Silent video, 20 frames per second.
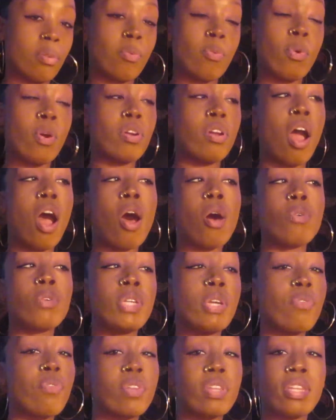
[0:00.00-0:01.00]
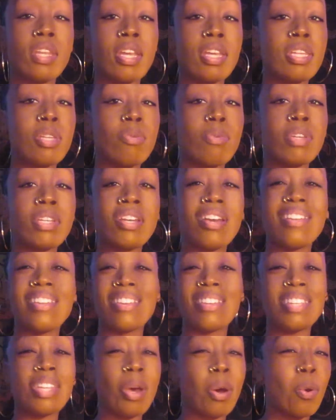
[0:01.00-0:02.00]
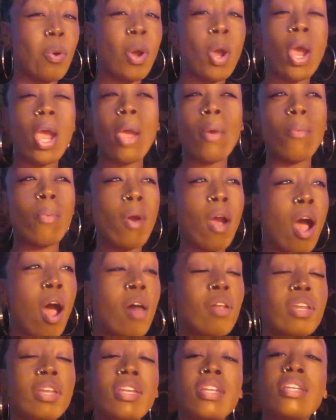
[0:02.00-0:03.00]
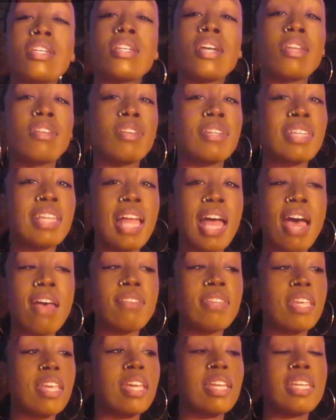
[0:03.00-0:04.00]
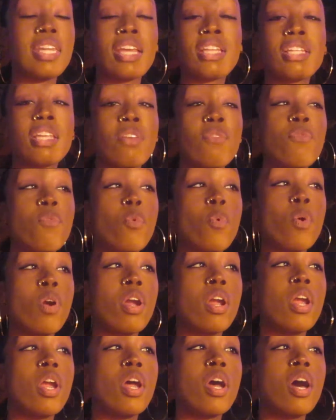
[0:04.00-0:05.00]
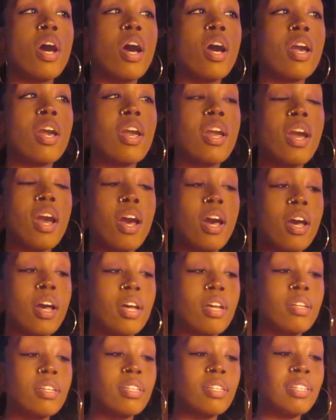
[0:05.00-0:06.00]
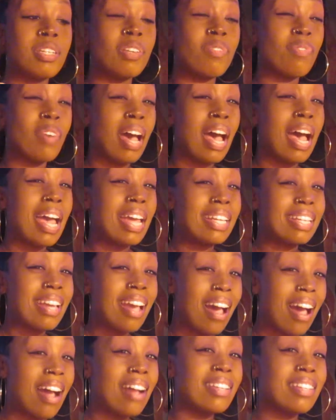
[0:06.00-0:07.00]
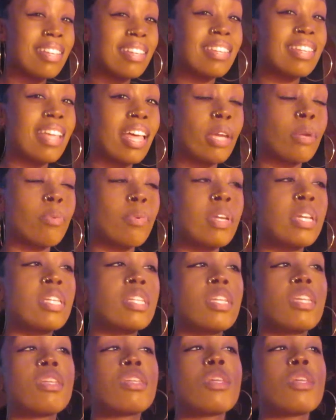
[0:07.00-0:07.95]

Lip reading: We're all different things to each other. So, and we're all in each other's lives and connecting for a divine conscious like reason.